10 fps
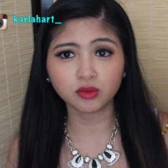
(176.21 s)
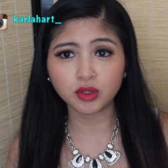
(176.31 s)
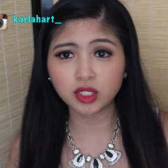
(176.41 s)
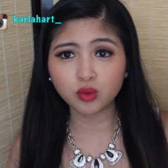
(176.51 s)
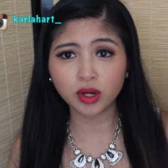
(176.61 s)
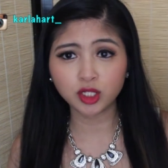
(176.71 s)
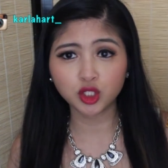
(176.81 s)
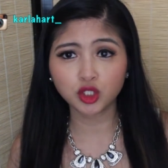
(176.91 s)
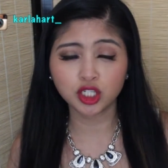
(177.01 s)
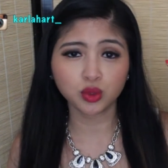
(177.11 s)
The reason why
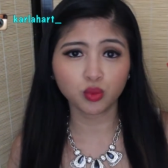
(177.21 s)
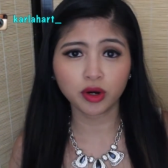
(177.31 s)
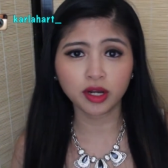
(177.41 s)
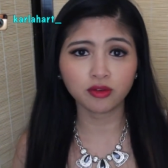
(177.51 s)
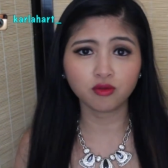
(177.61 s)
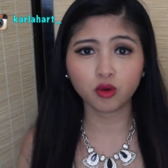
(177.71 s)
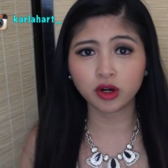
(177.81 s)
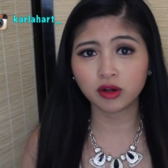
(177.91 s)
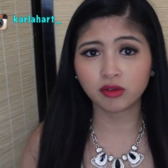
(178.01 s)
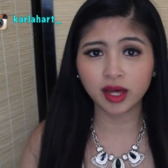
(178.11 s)
she just wore it
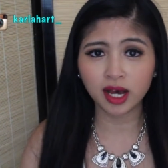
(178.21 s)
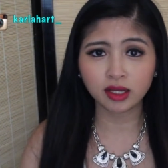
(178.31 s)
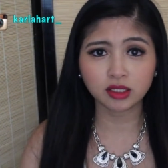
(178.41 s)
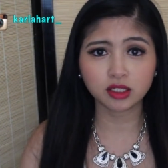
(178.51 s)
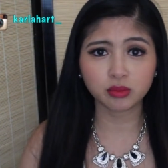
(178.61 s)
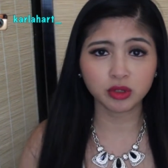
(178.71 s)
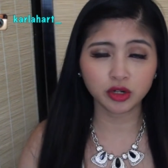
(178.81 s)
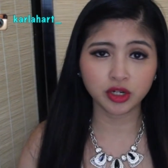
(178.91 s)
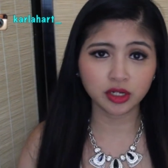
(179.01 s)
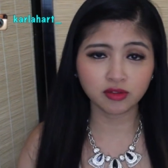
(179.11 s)
for that
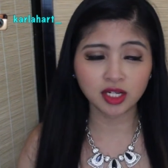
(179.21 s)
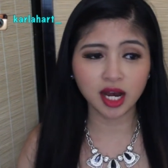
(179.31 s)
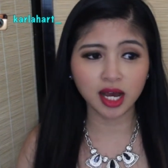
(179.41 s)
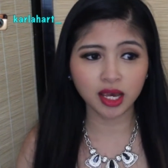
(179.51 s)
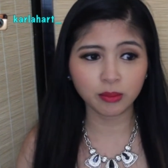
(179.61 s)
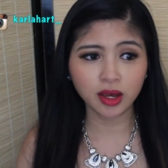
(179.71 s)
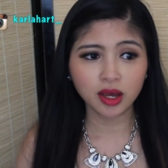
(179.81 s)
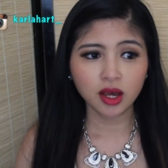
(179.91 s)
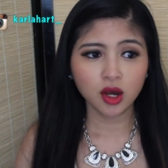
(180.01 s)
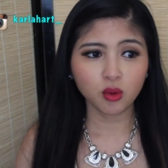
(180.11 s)
period of time
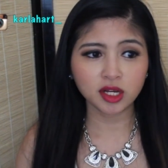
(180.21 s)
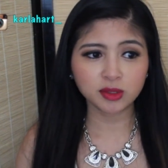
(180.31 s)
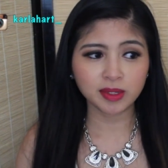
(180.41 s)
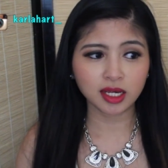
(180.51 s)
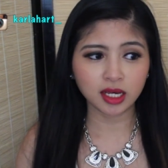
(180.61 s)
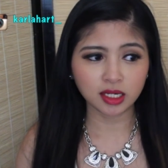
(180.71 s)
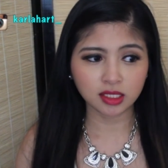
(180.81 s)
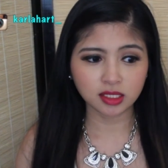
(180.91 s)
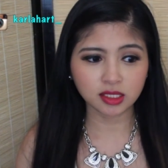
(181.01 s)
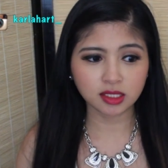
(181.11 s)
was
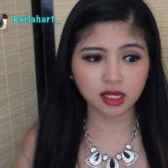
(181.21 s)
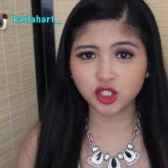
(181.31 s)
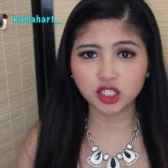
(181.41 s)
because she